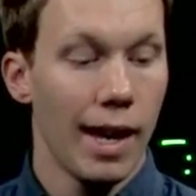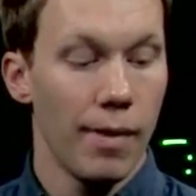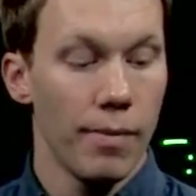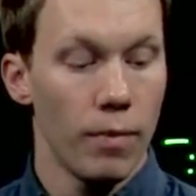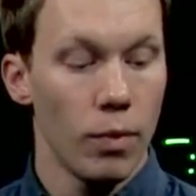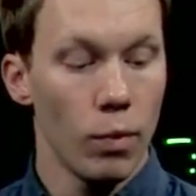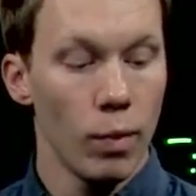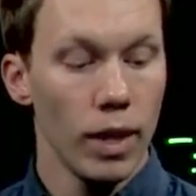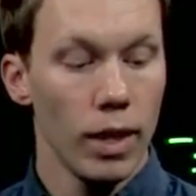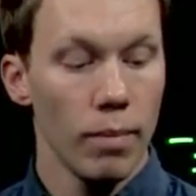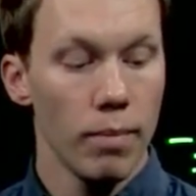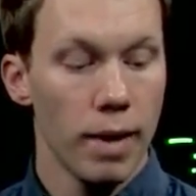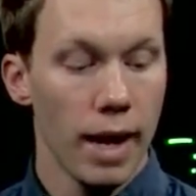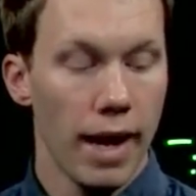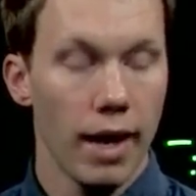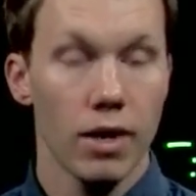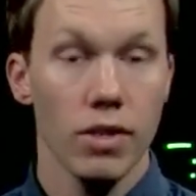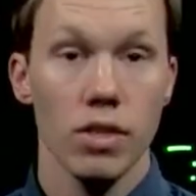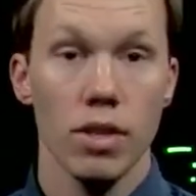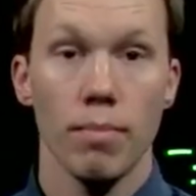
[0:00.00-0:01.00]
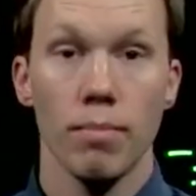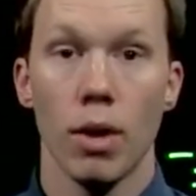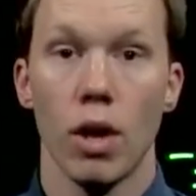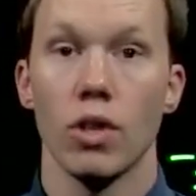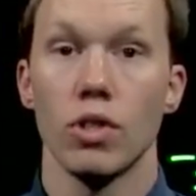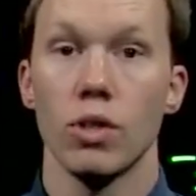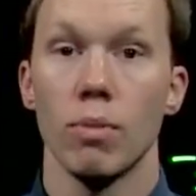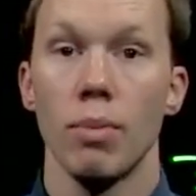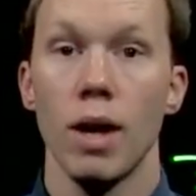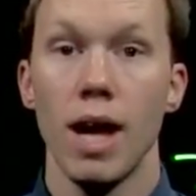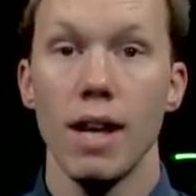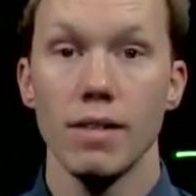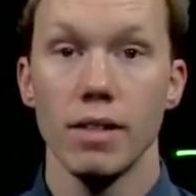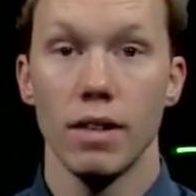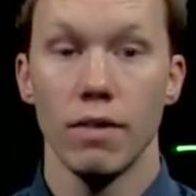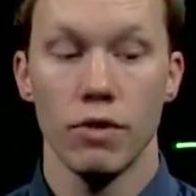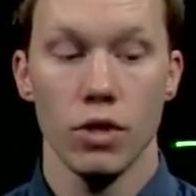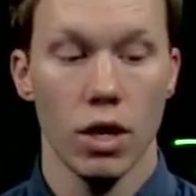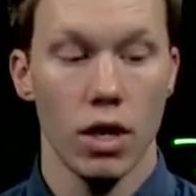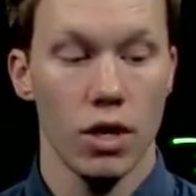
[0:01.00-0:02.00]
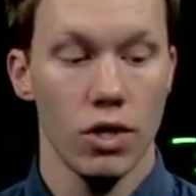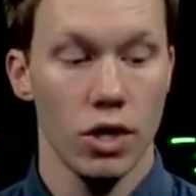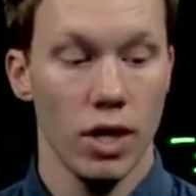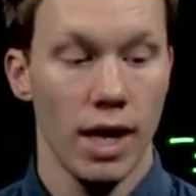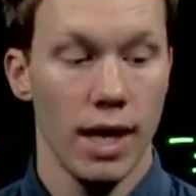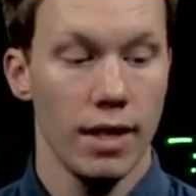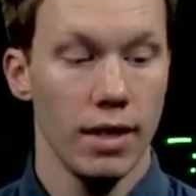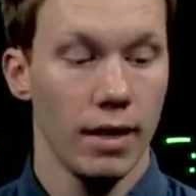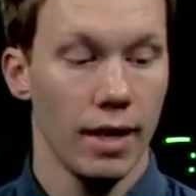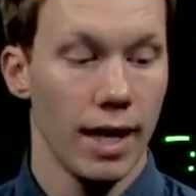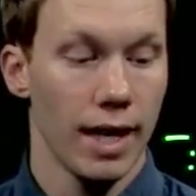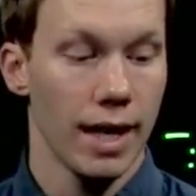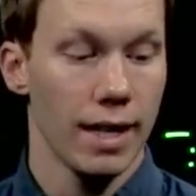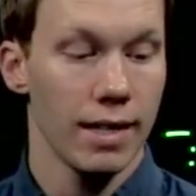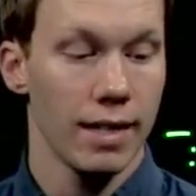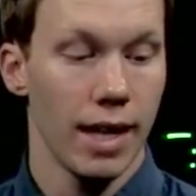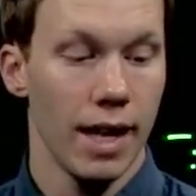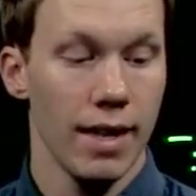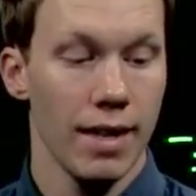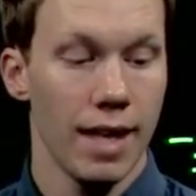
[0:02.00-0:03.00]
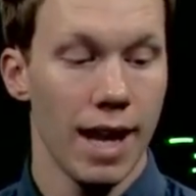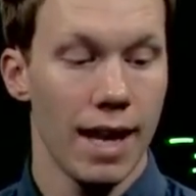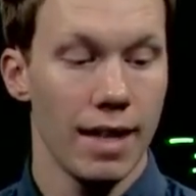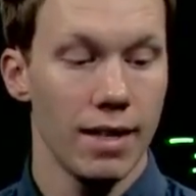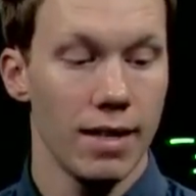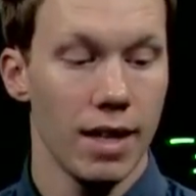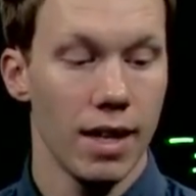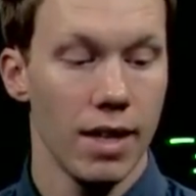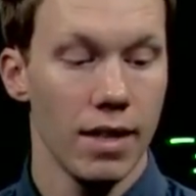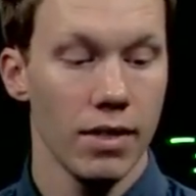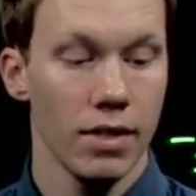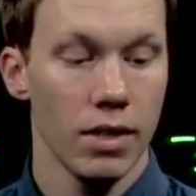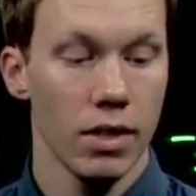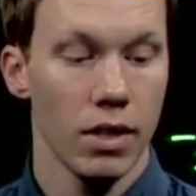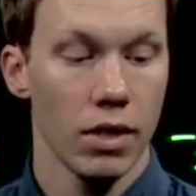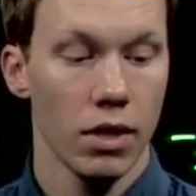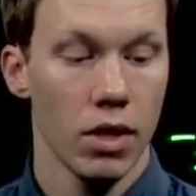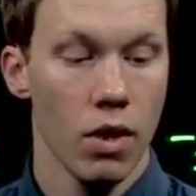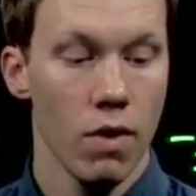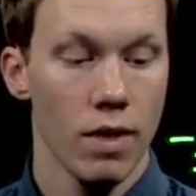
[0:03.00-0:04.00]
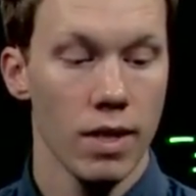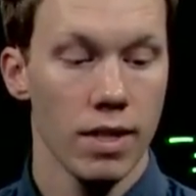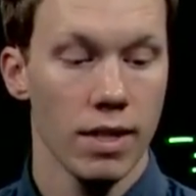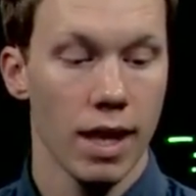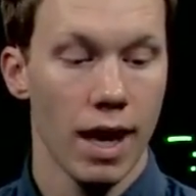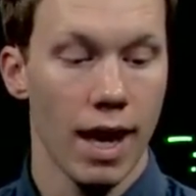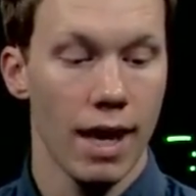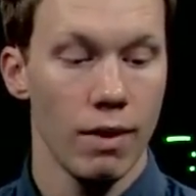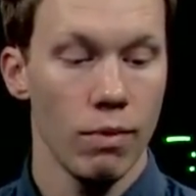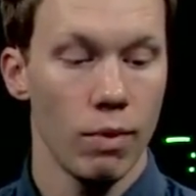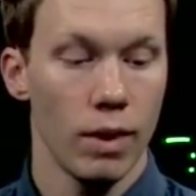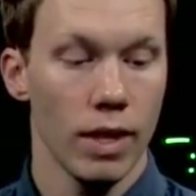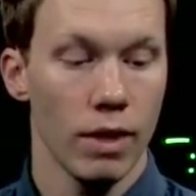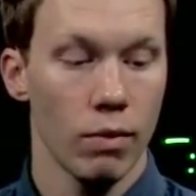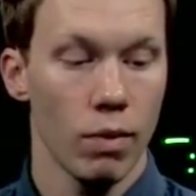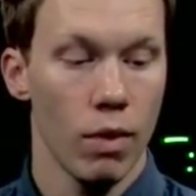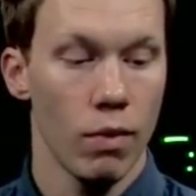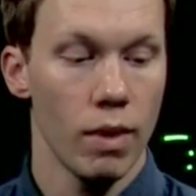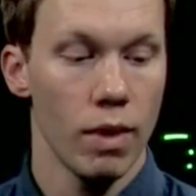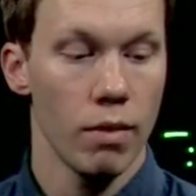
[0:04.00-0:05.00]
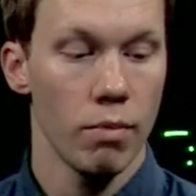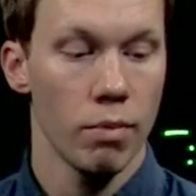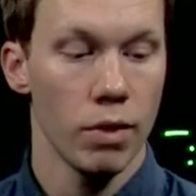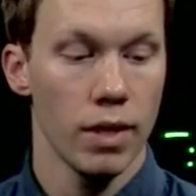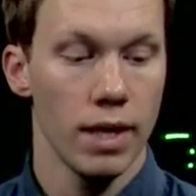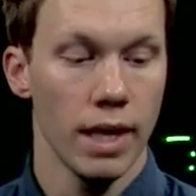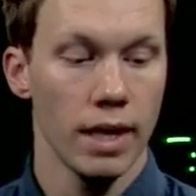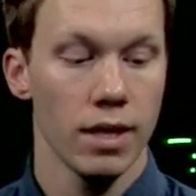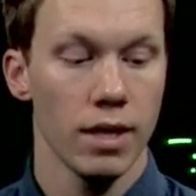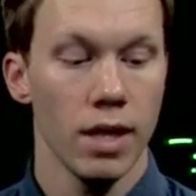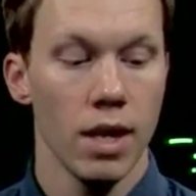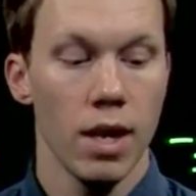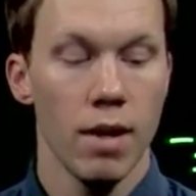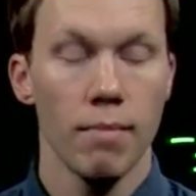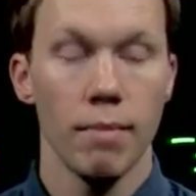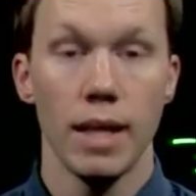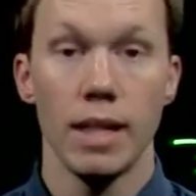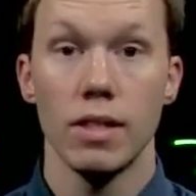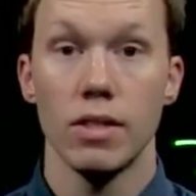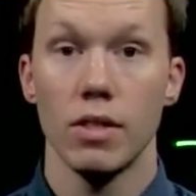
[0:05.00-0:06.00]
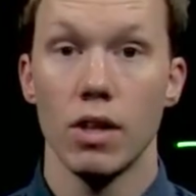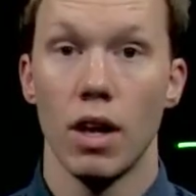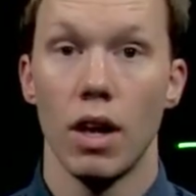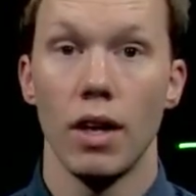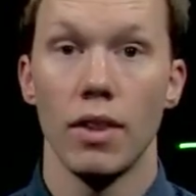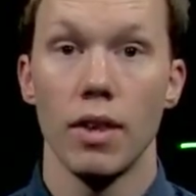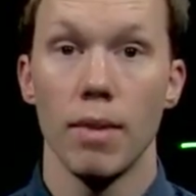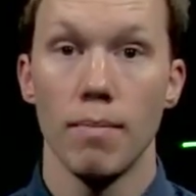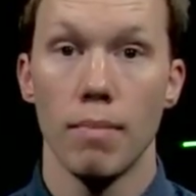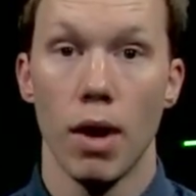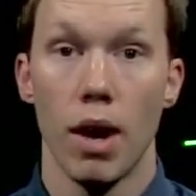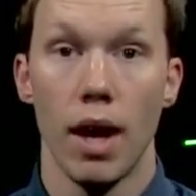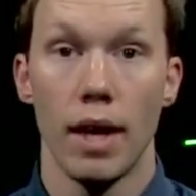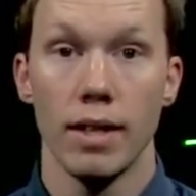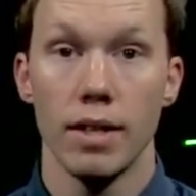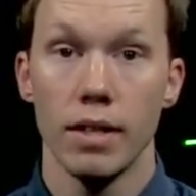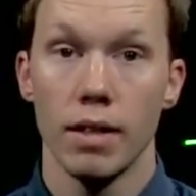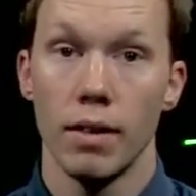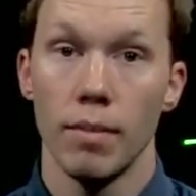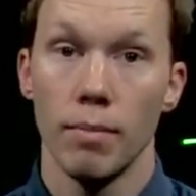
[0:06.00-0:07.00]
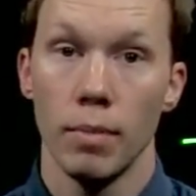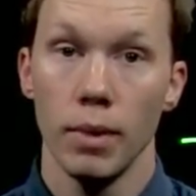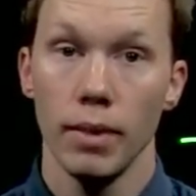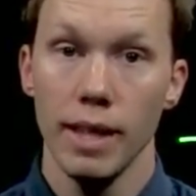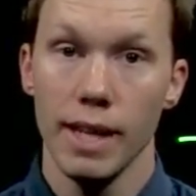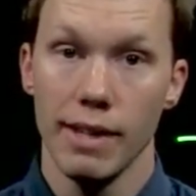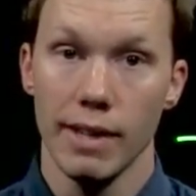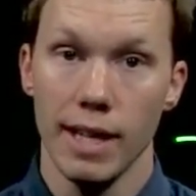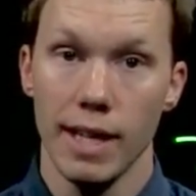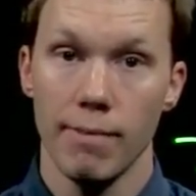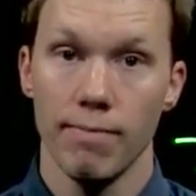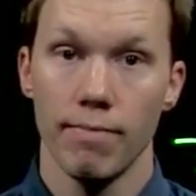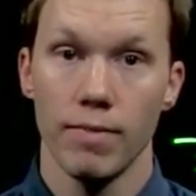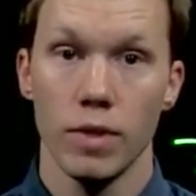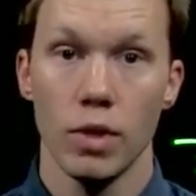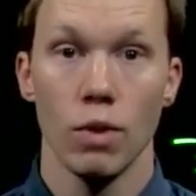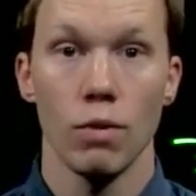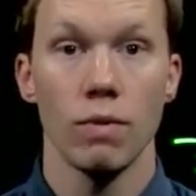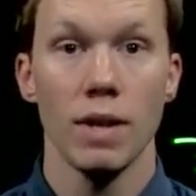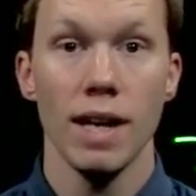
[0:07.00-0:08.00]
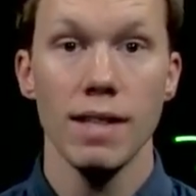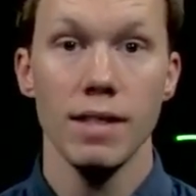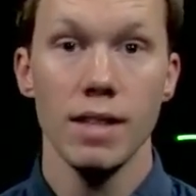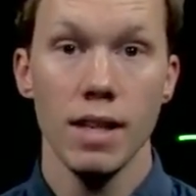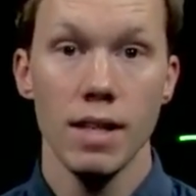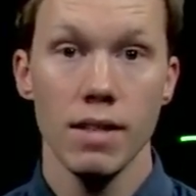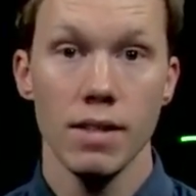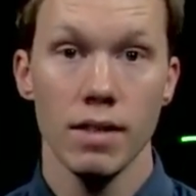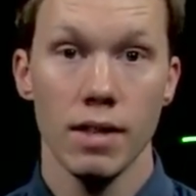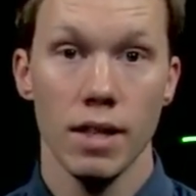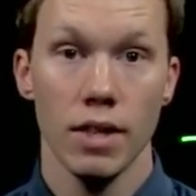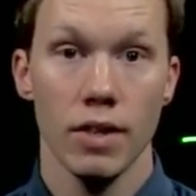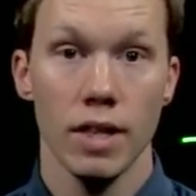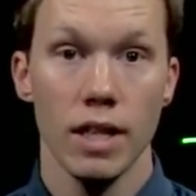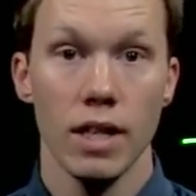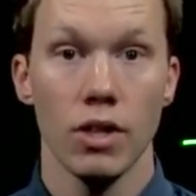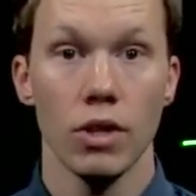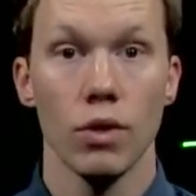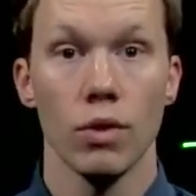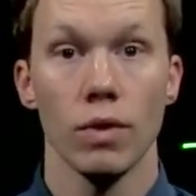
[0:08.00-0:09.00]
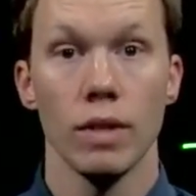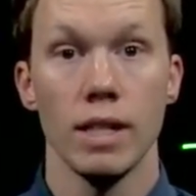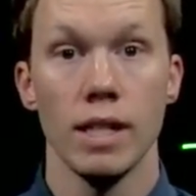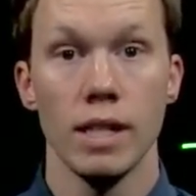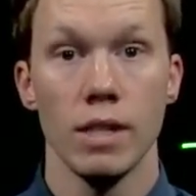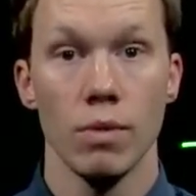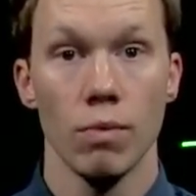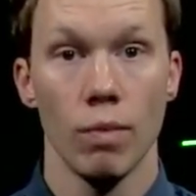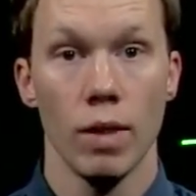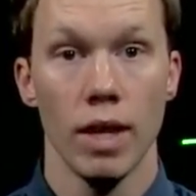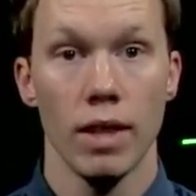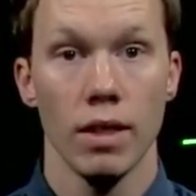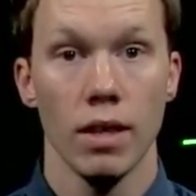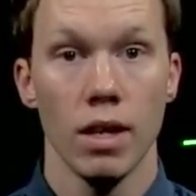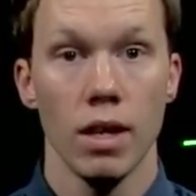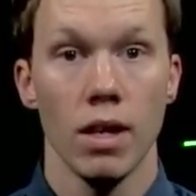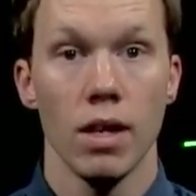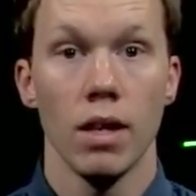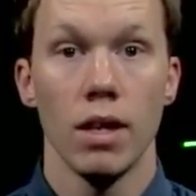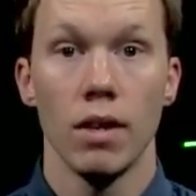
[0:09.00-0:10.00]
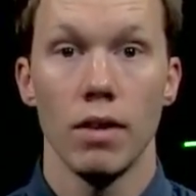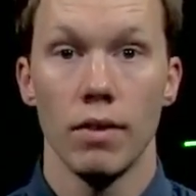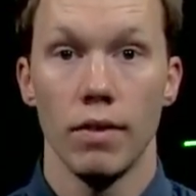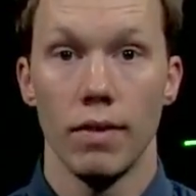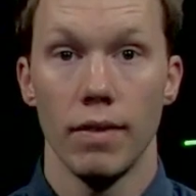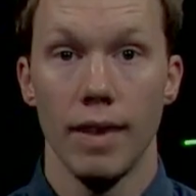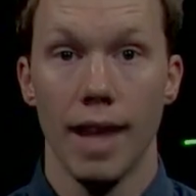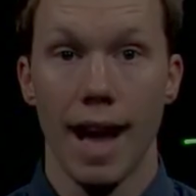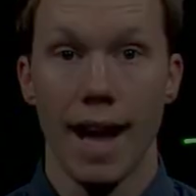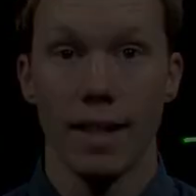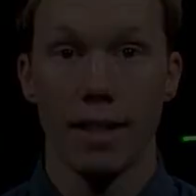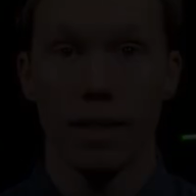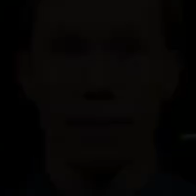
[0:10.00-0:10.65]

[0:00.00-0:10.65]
will bear some partial positive charge. And like I said, that does coincide with what we would predict based on the bond polarity. So resonance theory agrees with that.